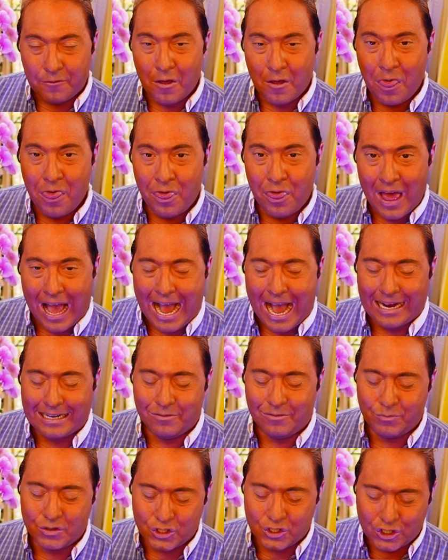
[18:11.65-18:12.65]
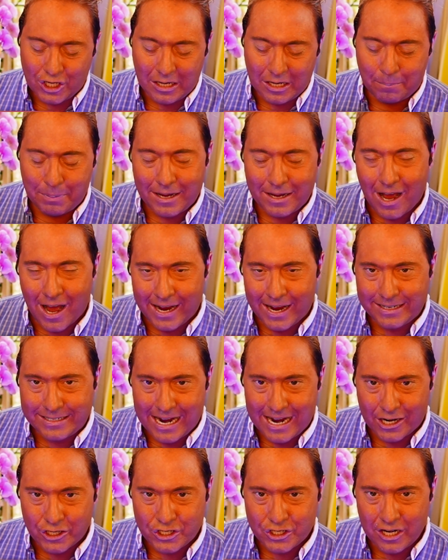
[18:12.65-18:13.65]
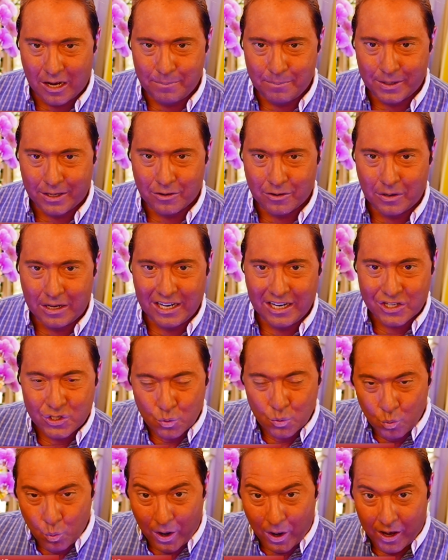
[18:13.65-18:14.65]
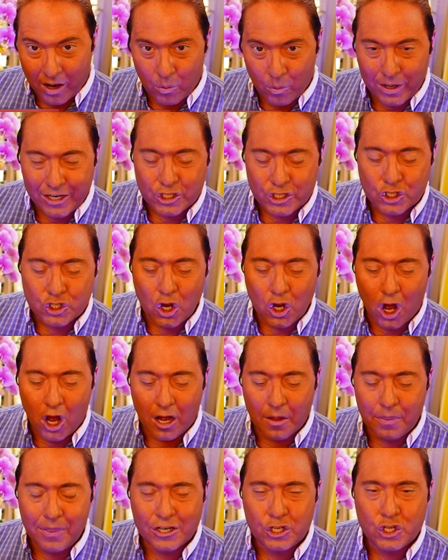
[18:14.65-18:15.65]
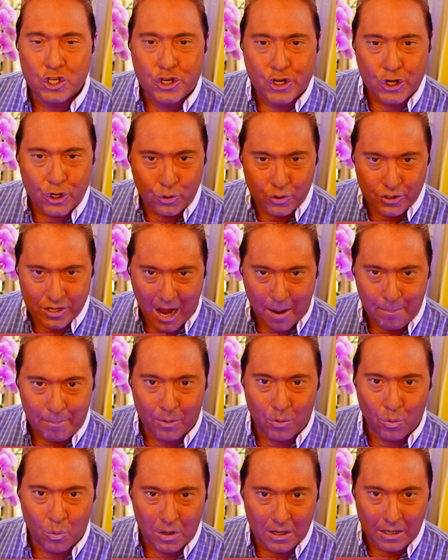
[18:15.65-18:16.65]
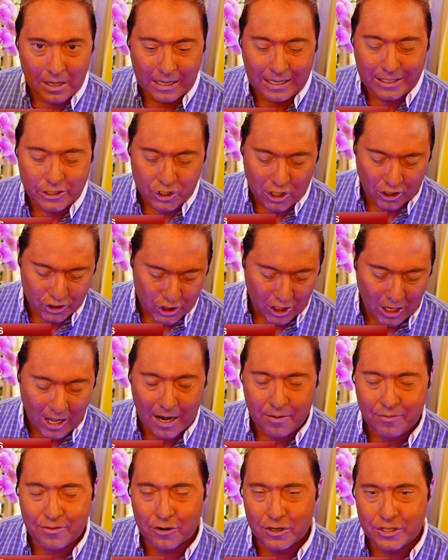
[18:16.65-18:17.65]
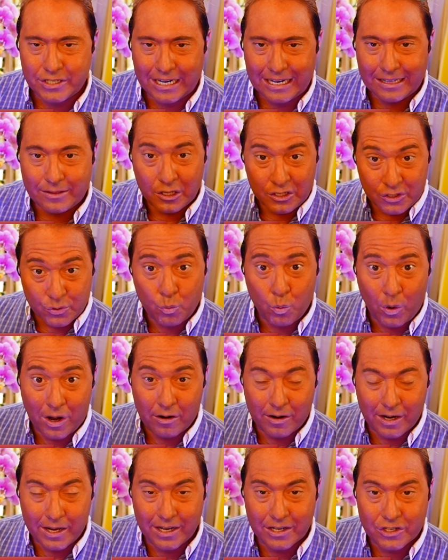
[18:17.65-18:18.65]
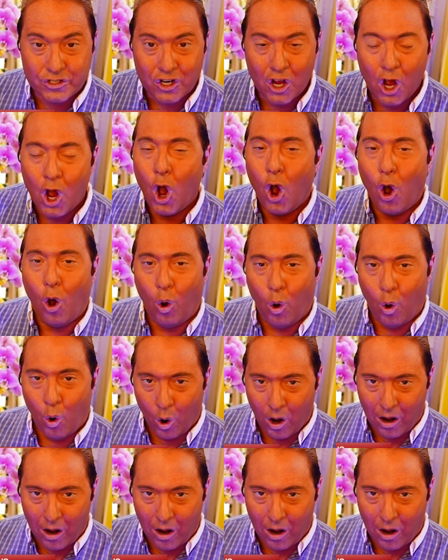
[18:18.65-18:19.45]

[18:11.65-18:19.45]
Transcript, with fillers: If that C P I W is where we saw the June number released on July thirteenth, is where it is,